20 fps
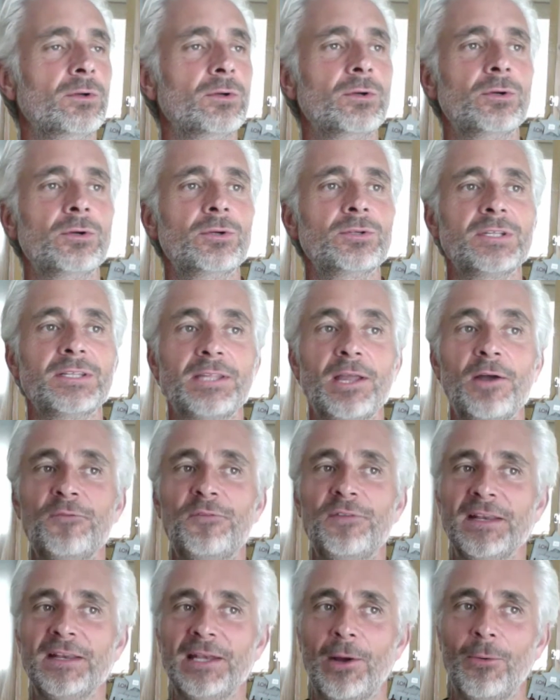because I don't
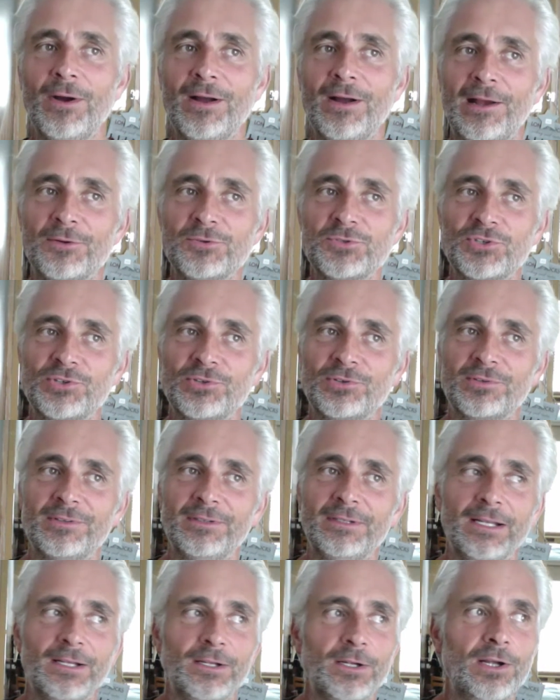think no one goes
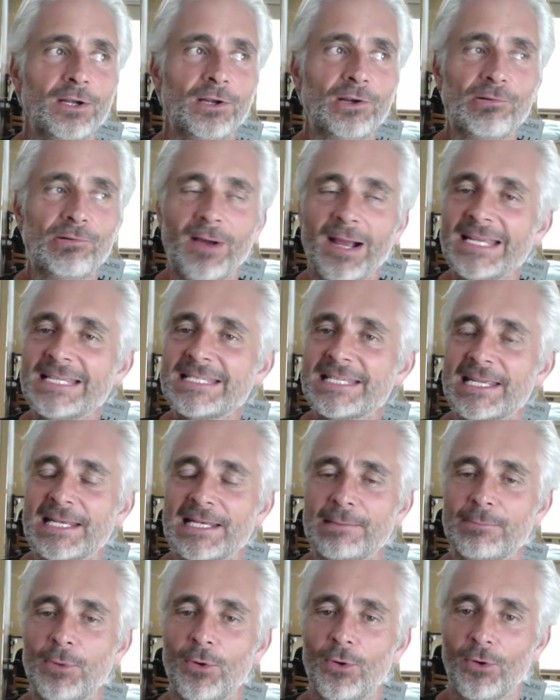uh, crazy
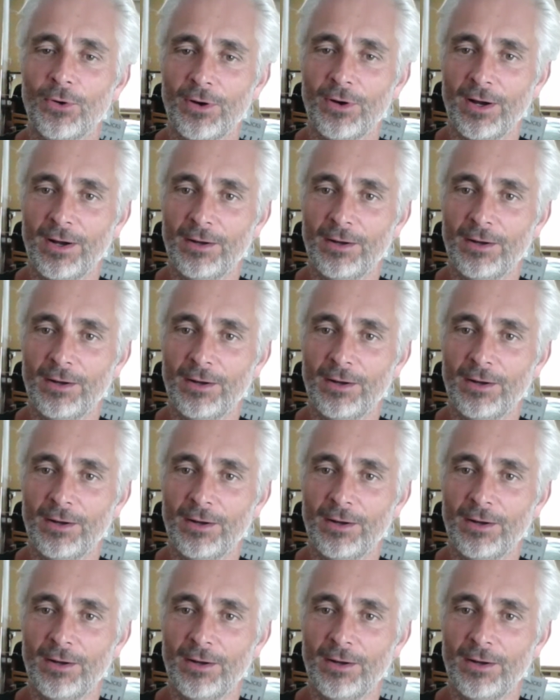anymore.